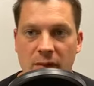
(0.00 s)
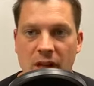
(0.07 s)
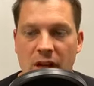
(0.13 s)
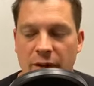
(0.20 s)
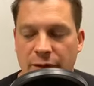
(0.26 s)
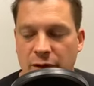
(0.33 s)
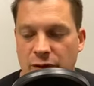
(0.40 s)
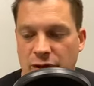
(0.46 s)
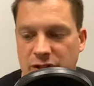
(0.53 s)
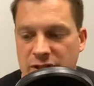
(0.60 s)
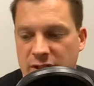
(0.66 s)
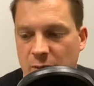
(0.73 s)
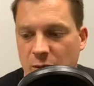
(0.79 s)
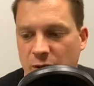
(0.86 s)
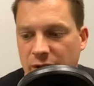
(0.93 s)
if you're just
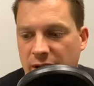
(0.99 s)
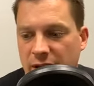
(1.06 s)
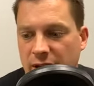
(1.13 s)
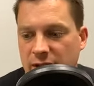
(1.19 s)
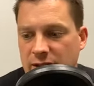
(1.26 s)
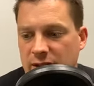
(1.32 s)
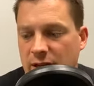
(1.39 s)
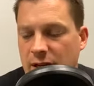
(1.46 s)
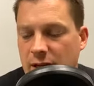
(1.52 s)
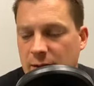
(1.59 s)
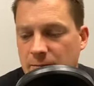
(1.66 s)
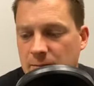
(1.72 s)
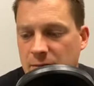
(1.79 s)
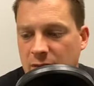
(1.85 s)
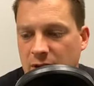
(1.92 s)
someone that
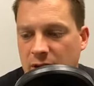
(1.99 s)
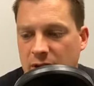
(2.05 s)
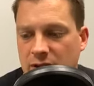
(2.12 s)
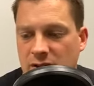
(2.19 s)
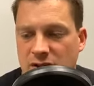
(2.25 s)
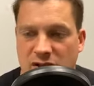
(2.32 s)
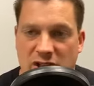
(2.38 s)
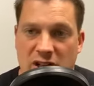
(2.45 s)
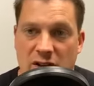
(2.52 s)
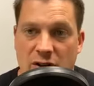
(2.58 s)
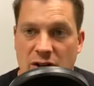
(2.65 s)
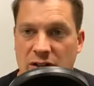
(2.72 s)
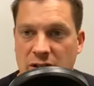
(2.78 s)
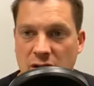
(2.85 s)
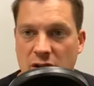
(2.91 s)
is just
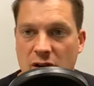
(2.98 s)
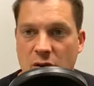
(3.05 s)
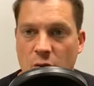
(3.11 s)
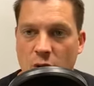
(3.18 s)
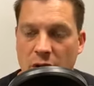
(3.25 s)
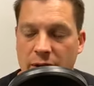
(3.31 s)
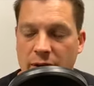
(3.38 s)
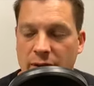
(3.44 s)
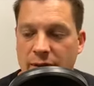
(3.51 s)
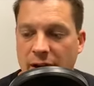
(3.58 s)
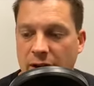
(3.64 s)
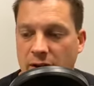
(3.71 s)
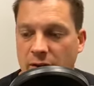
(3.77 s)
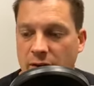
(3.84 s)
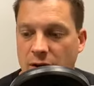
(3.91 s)
curious to know what the
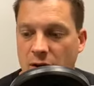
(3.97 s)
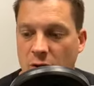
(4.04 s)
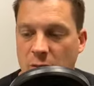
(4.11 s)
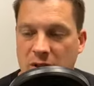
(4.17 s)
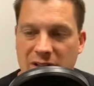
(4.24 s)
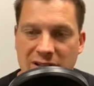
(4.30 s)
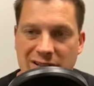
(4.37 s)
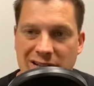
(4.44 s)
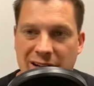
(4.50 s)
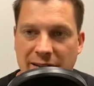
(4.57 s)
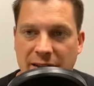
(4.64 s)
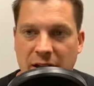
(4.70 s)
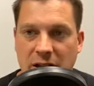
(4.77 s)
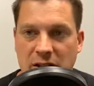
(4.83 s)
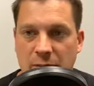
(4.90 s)
value of your home is, it's not
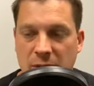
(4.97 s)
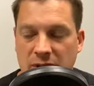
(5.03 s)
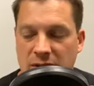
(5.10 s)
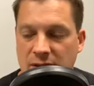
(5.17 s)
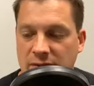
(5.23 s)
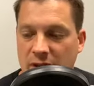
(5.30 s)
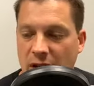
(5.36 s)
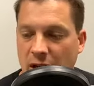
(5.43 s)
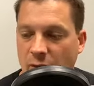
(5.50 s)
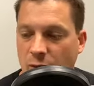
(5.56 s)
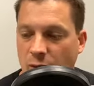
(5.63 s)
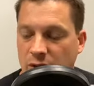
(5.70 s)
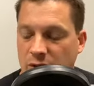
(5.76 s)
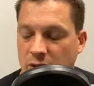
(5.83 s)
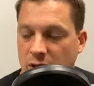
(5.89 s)
that expensive to have
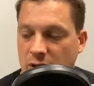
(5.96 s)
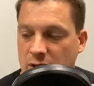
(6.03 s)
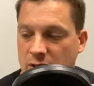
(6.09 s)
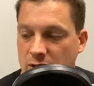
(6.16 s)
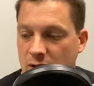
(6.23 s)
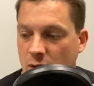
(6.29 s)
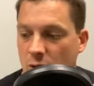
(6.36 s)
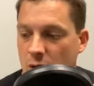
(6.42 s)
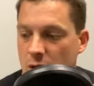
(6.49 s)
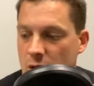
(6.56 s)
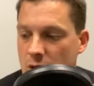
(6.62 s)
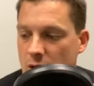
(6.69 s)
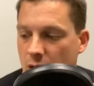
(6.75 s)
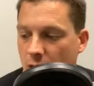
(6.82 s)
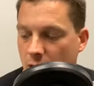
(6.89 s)
one done. So
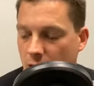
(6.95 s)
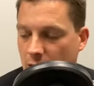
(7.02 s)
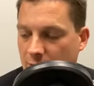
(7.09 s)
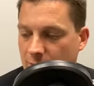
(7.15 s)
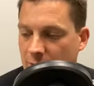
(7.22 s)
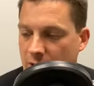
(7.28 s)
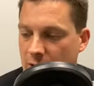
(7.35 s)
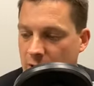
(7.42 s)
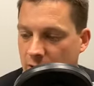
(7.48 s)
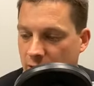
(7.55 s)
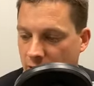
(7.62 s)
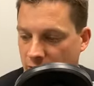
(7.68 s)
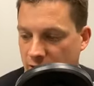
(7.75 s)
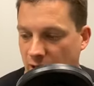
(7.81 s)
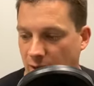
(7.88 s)

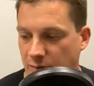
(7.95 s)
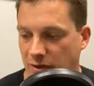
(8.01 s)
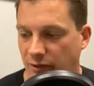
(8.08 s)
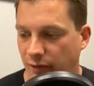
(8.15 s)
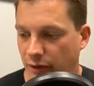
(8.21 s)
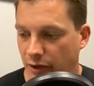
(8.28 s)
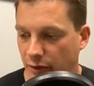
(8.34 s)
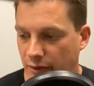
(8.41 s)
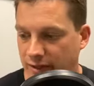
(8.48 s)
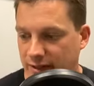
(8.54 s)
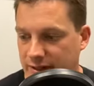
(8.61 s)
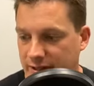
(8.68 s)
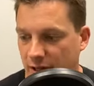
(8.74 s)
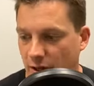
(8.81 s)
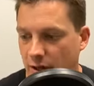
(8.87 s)
there's an option for you as a
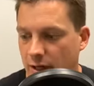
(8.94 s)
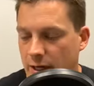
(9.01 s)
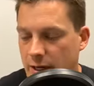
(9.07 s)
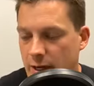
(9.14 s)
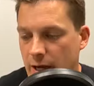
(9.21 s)
seller.